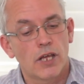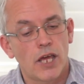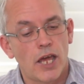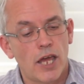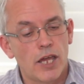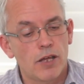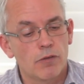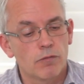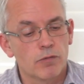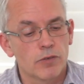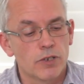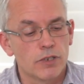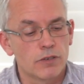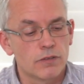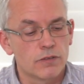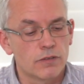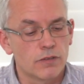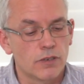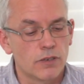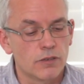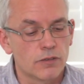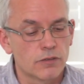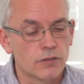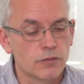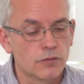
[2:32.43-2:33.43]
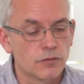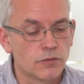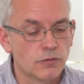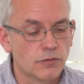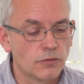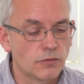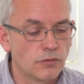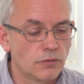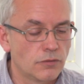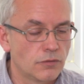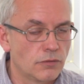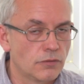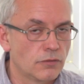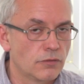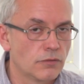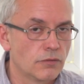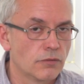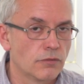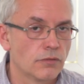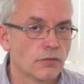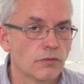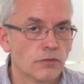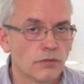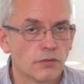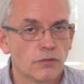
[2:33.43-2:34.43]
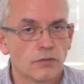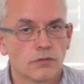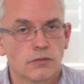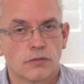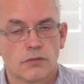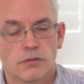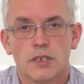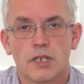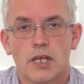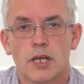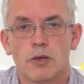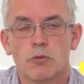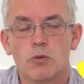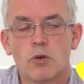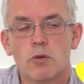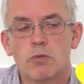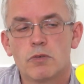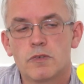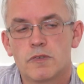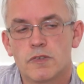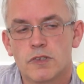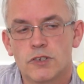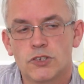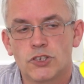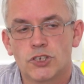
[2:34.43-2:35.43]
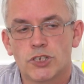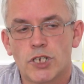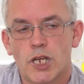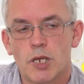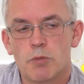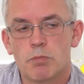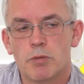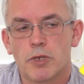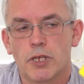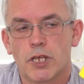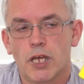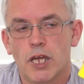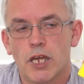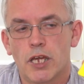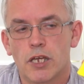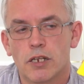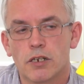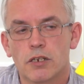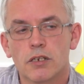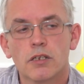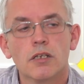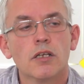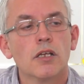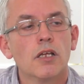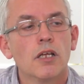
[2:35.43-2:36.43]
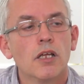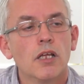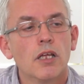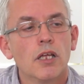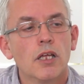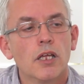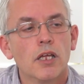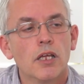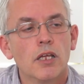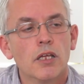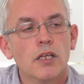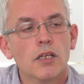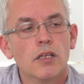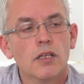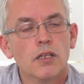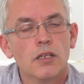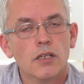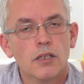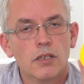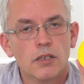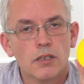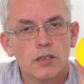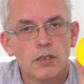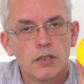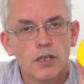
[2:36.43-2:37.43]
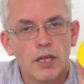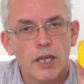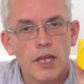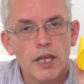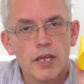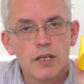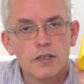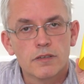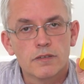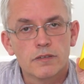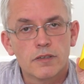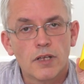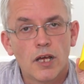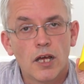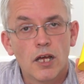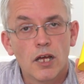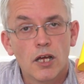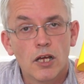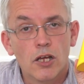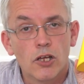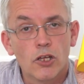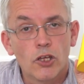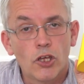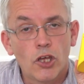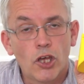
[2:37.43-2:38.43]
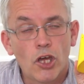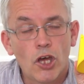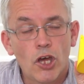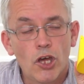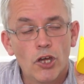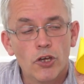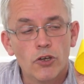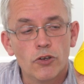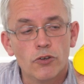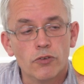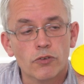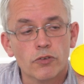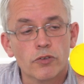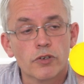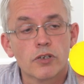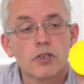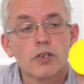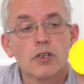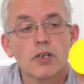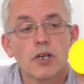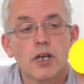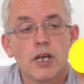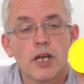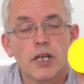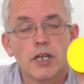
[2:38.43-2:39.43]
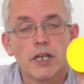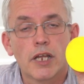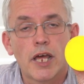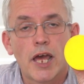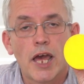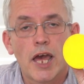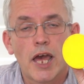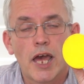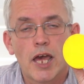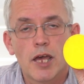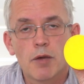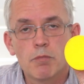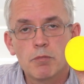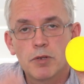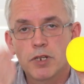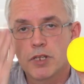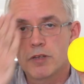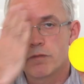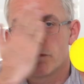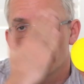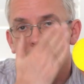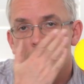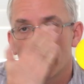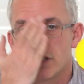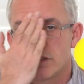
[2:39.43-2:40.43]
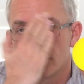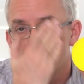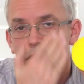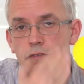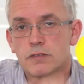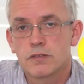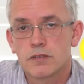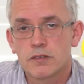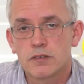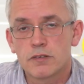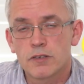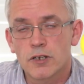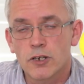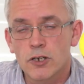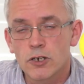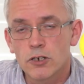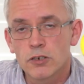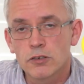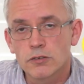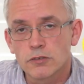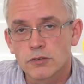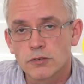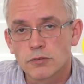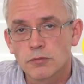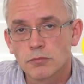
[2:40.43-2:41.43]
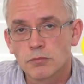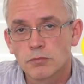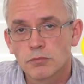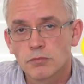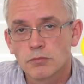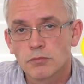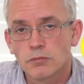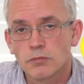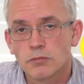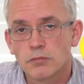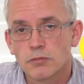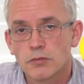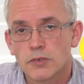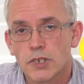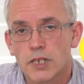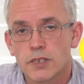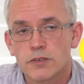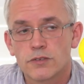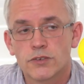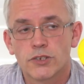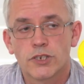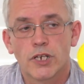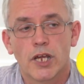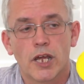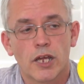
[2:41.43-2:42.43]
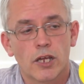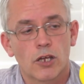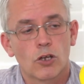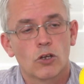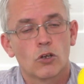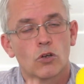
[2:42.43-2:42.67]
8 vertices. Now, what was this shape again? It's a cone, and how many faces has it got? Let's check.